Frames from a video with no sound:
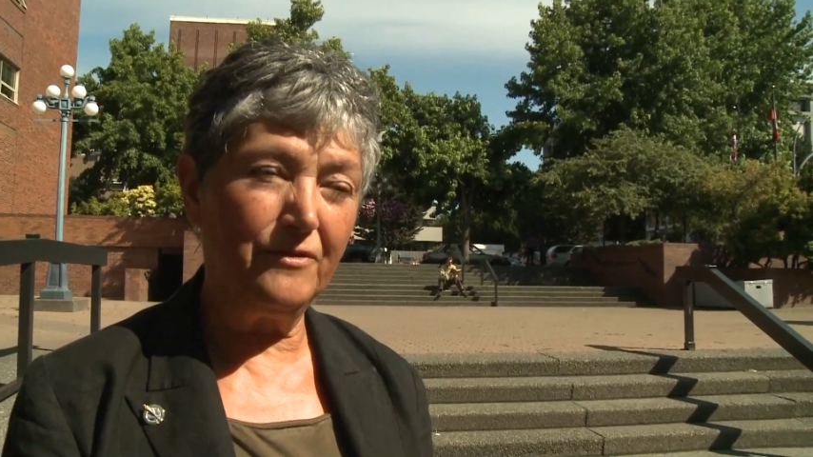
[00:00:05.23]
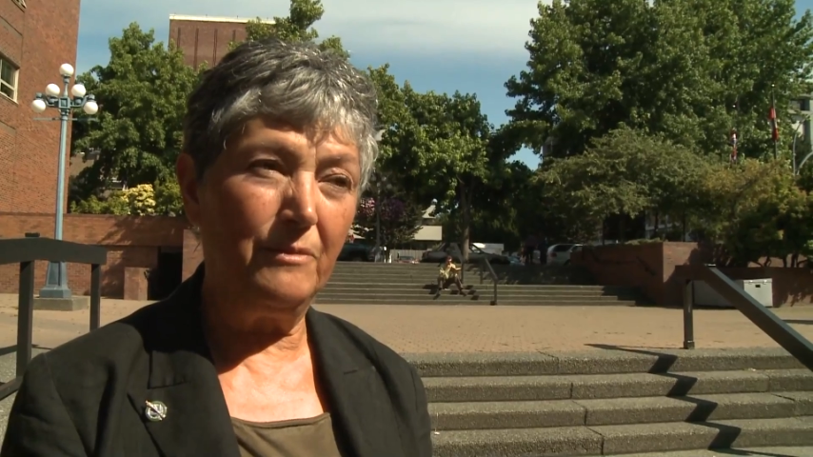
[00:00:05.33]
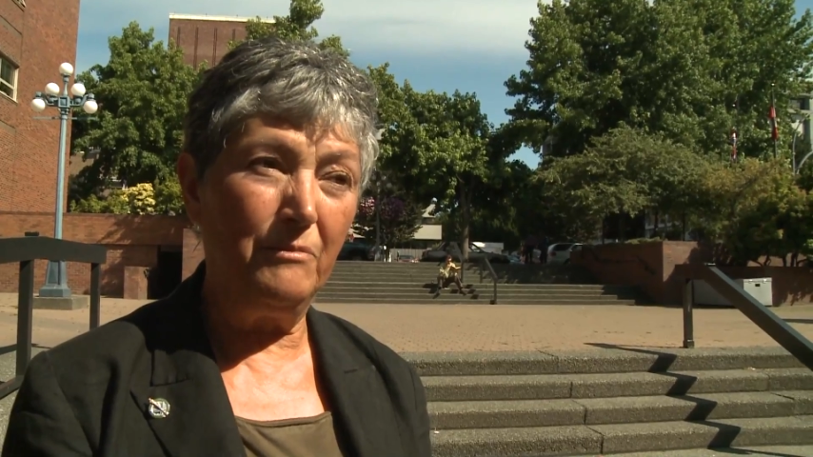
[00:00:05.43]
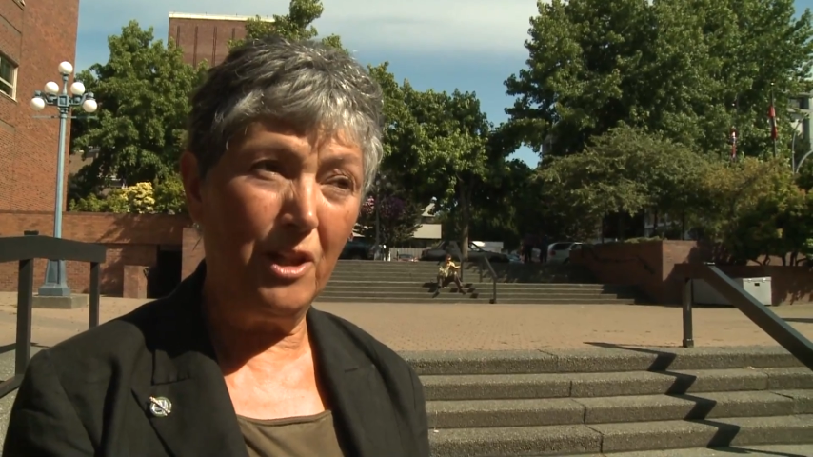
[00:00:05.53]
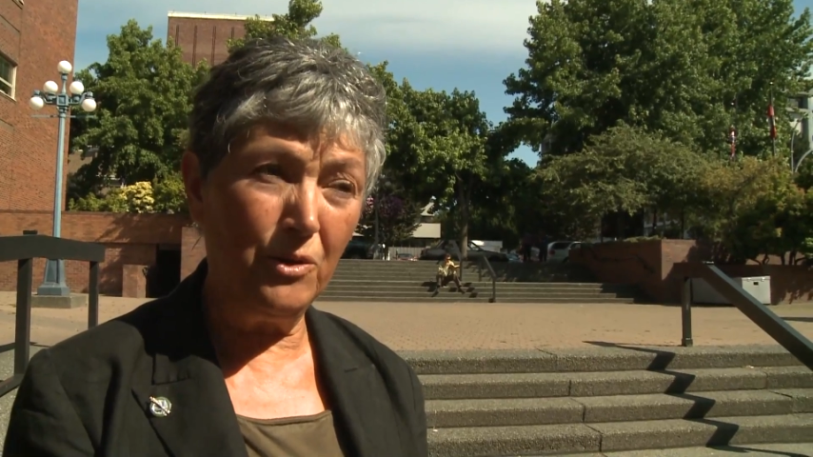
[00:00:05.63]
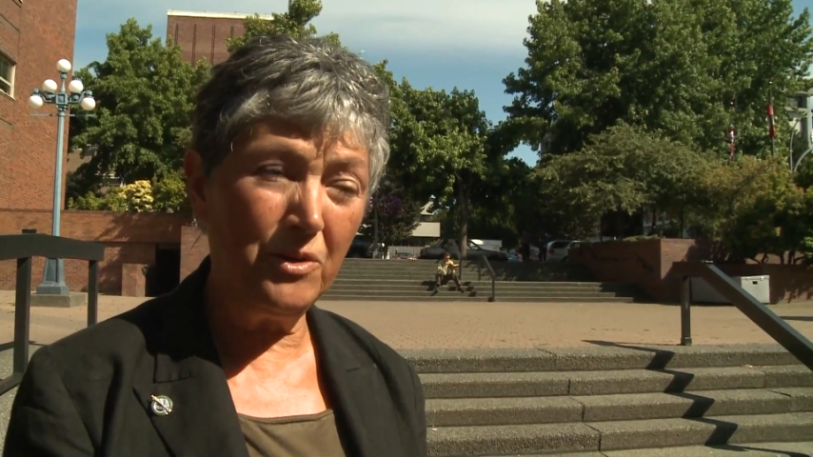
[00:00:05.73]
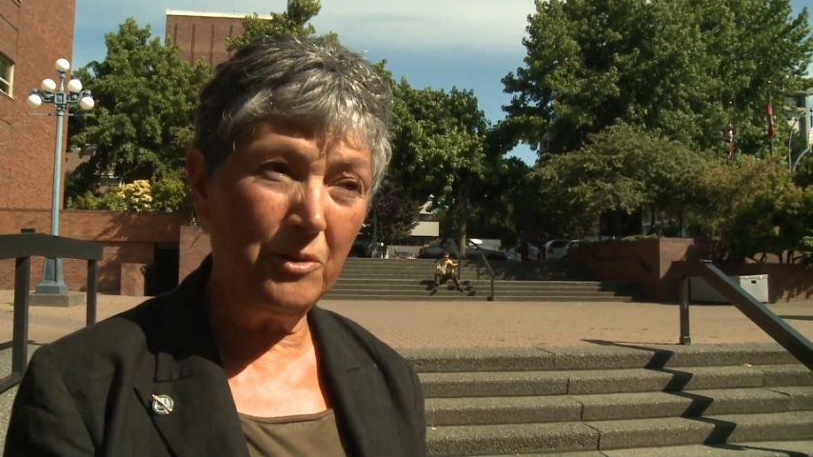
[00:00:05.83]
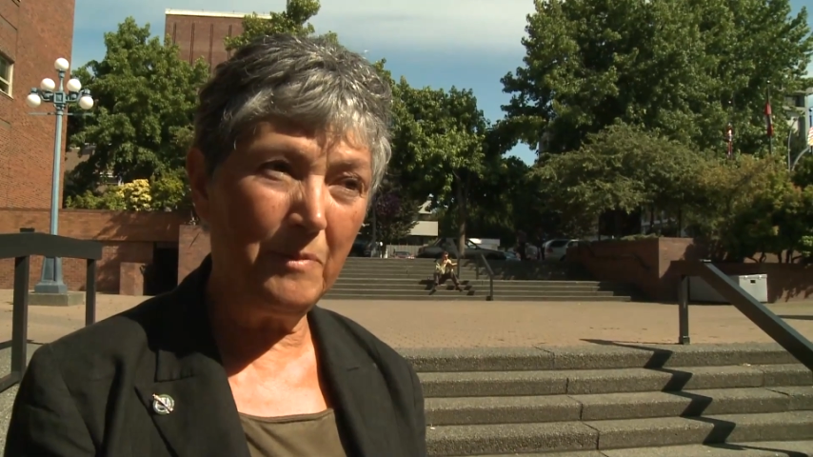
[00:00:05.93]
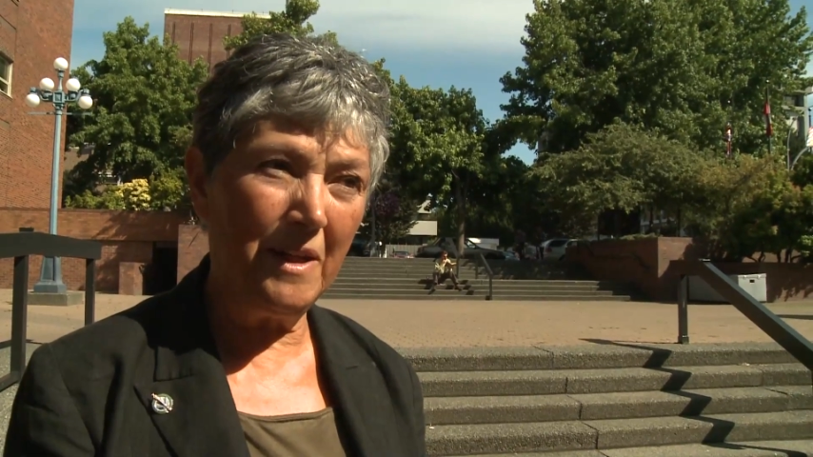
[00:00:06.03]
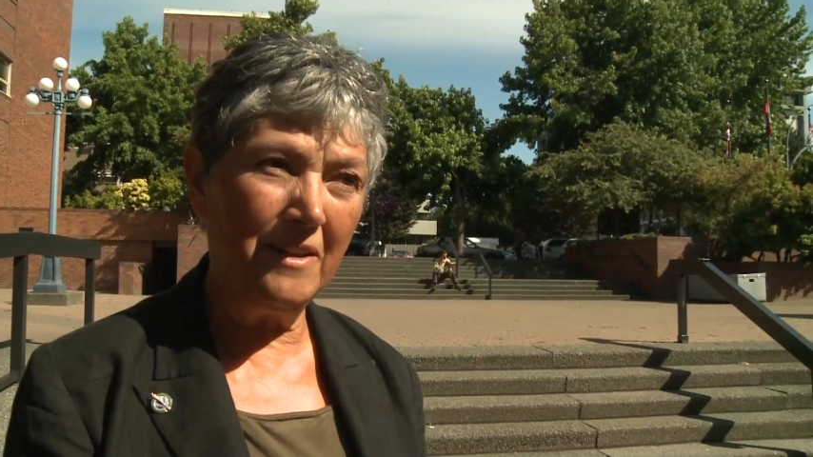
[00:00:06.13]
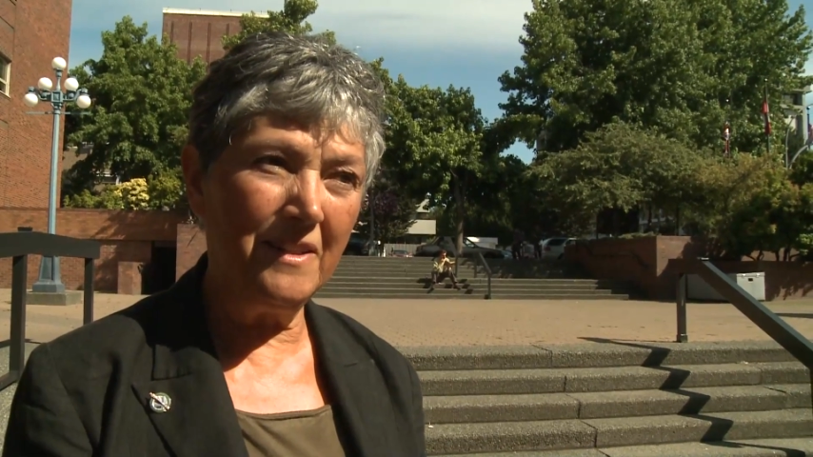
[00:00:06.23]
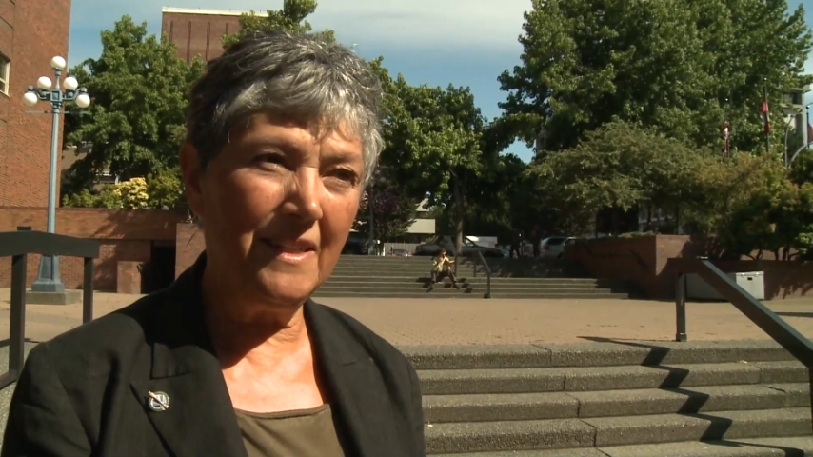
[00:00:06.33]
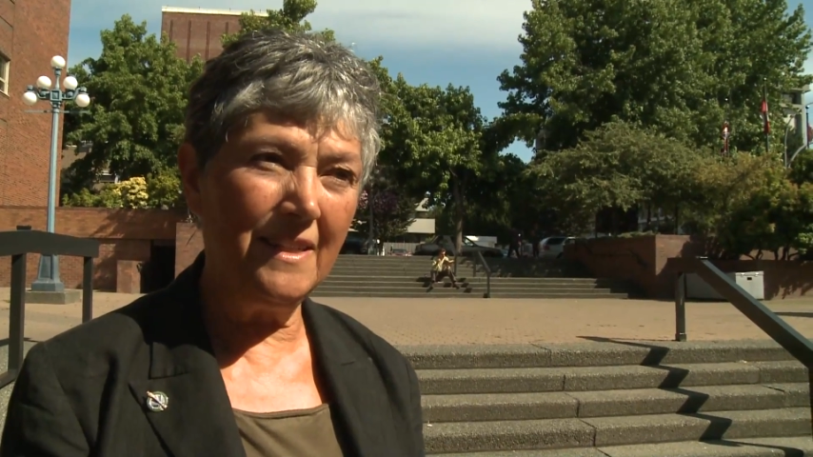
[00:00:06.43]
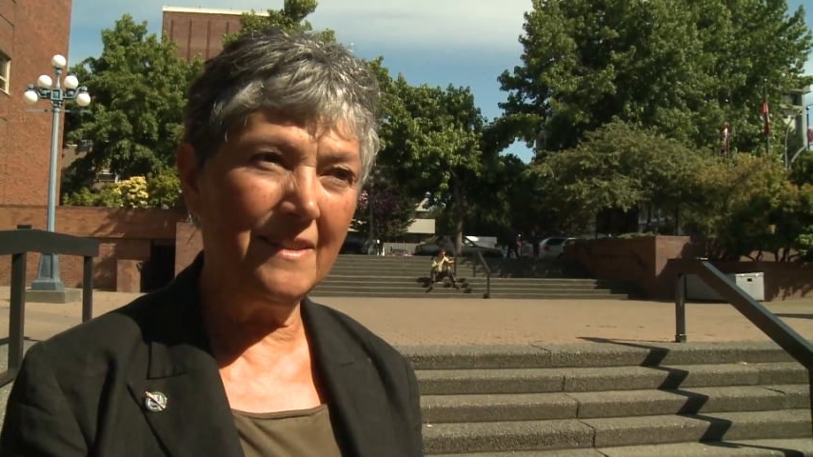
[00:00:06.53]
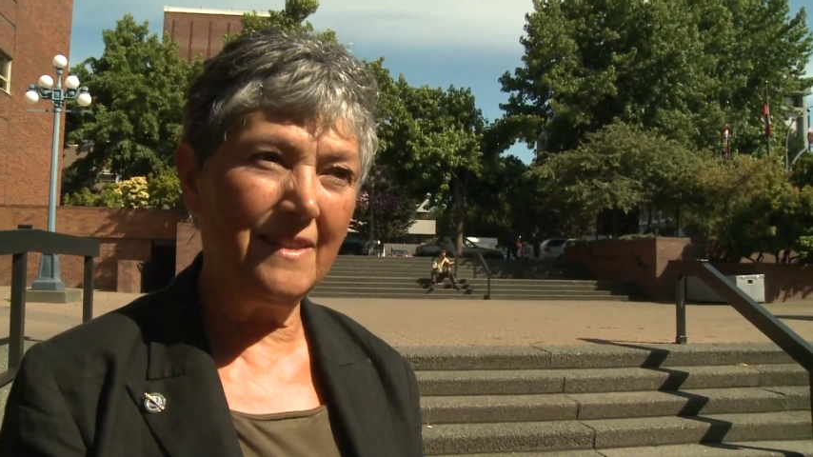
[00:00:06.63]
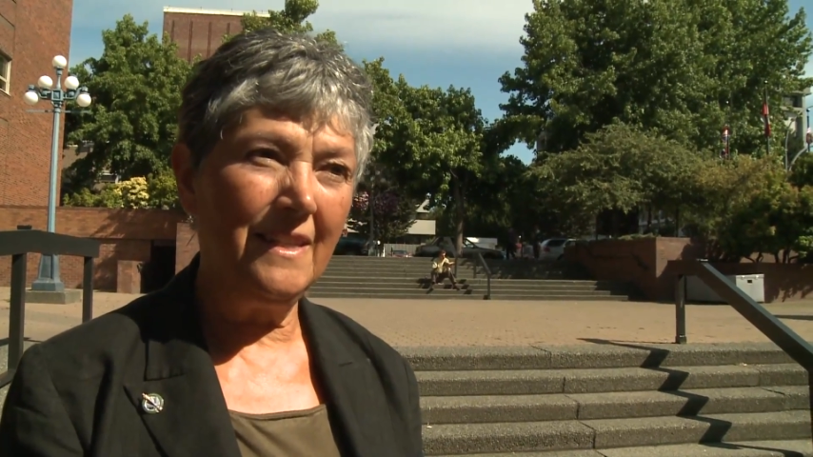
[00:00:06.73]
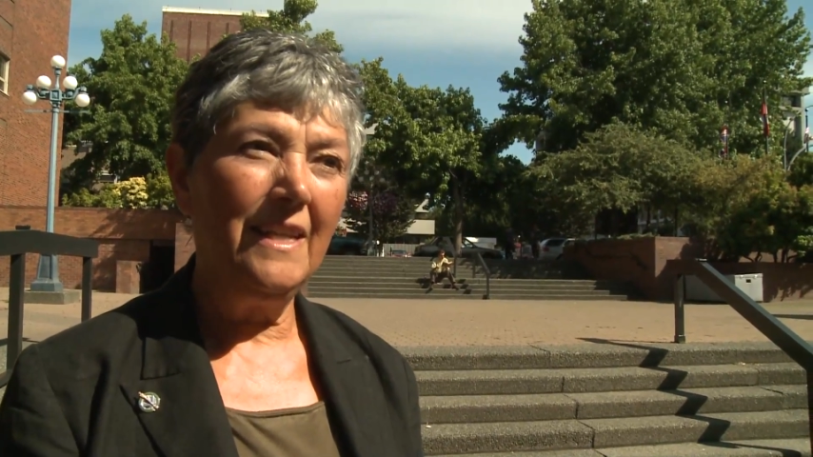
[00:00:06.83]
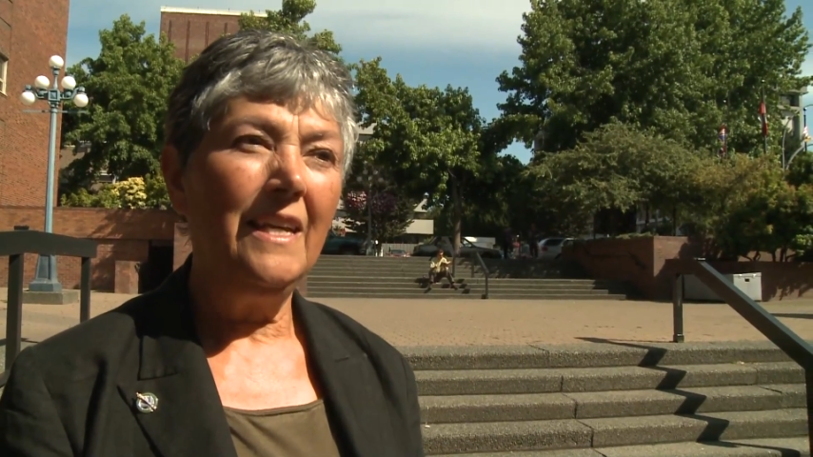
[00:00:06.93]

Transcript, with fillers: from local politics